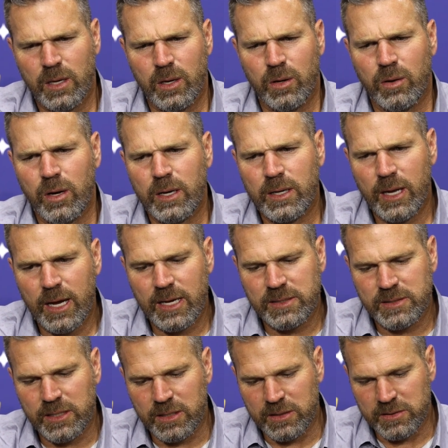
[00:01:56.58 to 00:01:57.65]
But yeah, I
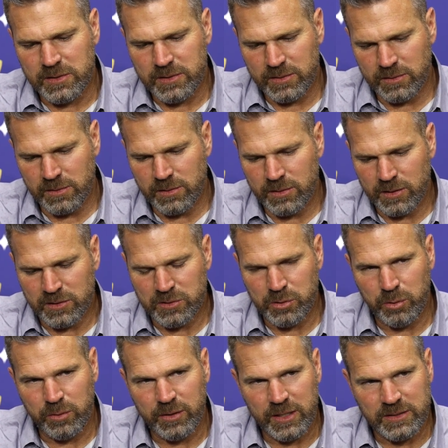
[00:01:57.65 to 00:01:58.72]
see it as
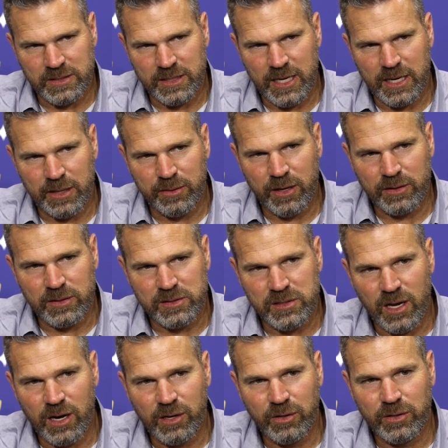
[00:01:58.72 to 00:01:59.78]
two things. Again, I thought the
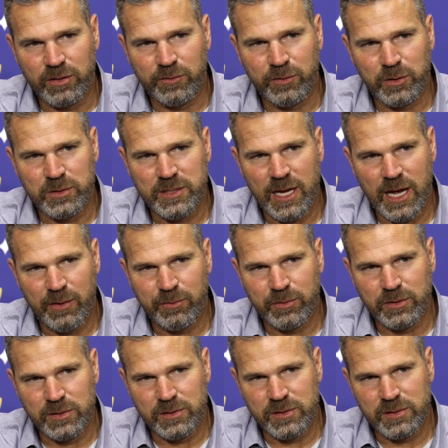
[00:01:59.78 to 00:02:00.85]
soccer in the first half
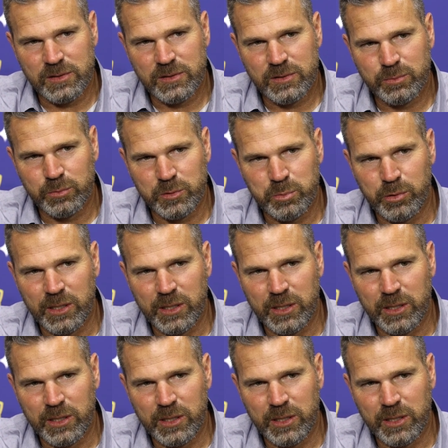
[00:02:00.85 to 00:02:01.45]
was pretty